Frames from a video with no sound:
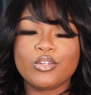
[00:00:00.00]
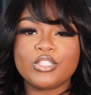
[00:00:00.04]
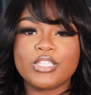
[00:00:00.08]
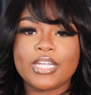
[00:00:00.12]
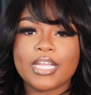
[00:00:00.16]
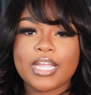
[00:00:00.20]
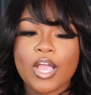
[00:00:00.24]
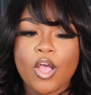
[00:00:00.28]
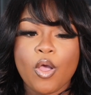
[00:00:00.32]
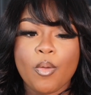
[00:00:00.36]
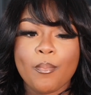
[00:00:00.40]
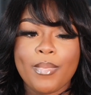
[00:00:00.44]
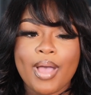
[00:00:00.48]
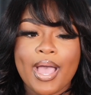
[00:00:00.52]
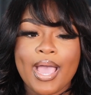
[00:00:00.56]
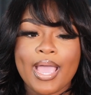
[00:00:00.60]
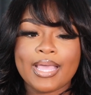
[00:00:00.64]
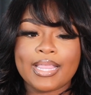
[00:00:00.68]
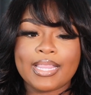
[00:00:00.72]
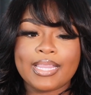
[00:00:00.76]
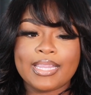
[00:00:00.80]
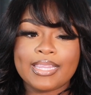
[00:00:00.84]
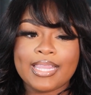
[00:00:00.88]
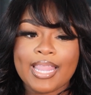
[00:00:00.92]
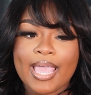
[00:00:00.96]
check out
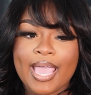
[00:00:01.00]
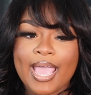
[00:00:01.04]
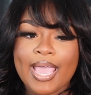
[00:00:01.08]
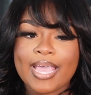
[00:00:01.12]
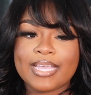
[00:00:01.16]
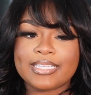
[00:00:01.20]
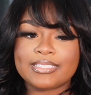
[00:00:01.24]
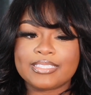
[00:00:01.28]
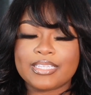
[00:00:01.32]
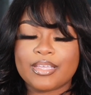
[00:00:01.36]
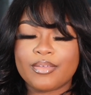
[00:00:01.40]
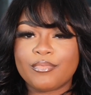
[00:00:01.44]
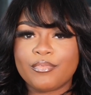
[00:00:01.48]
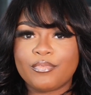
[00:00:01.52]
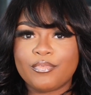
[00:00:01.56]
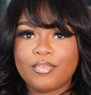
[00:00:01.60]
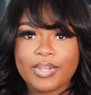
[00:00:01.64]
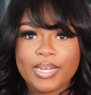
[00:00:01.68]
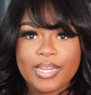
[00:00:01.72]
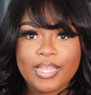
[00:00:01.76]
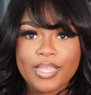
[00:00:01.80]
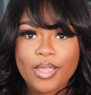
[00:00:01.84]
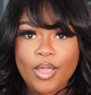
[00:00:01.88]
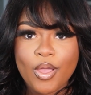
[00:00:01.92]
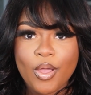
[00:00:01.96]
my last
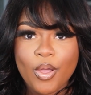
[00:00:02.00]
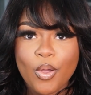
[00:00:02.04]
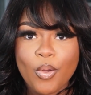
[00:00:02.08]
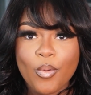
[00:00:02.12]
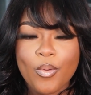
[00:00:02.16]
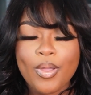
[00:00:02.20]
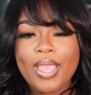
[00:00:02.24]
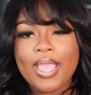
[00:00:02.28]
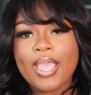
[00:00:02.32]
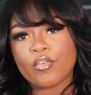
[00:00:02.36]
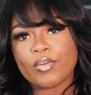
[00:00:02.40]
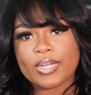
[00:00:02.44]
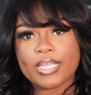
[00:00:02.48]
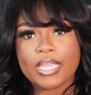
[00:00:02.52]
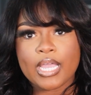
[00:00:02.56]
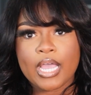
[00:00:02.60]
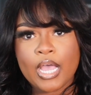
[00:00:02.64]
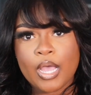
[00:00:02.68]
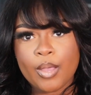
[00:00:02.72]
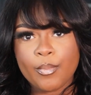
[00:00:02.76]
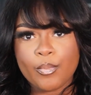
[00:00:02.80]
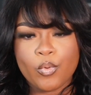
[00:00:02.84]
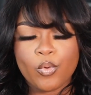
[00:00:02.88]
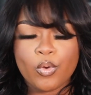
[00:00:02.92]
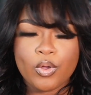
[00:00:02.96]
video already
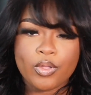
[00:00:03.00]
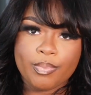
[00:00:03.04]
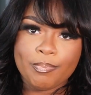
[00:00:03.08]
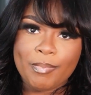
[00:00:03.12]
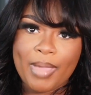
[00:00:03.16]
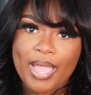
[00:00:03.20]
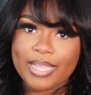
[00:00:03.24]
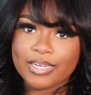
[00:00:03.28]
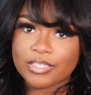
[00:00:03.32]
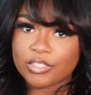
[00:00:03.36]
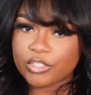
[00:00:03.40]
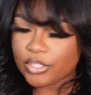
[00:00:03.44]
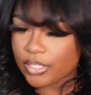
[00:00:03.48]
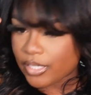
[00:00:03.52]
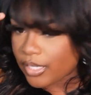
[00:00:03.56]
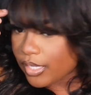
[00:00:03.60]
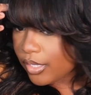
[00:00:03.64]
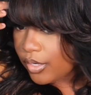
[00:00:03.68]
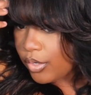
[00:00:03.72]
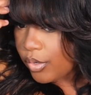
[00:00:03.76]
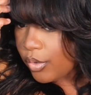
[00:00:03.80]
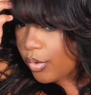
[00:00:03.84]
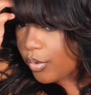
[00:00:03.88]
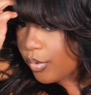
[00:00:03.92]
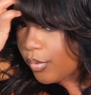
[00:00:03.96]
up on my
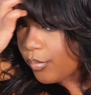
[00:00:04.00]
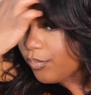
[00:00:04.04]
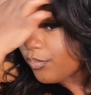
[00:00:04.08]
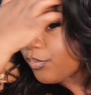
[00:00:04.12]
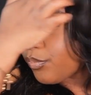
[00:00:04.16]
channel.